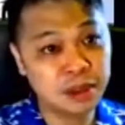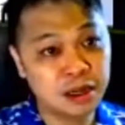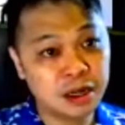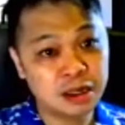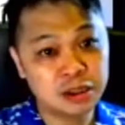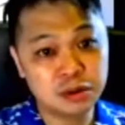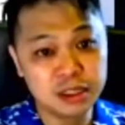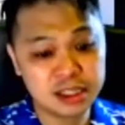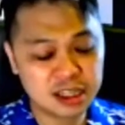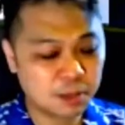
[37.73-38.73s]
So in
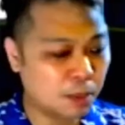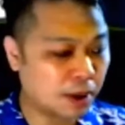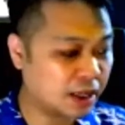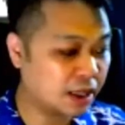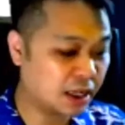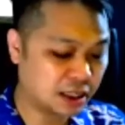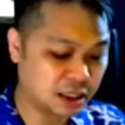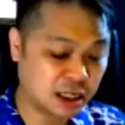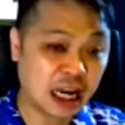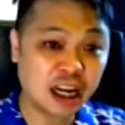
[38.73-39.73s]
Singapore market, there's
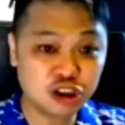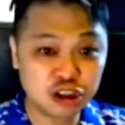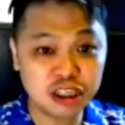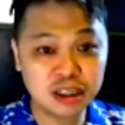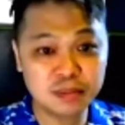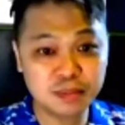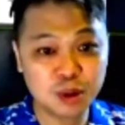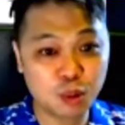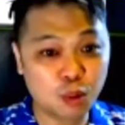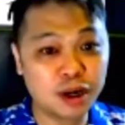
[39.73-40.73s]
actually
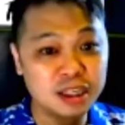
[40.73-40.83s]
quite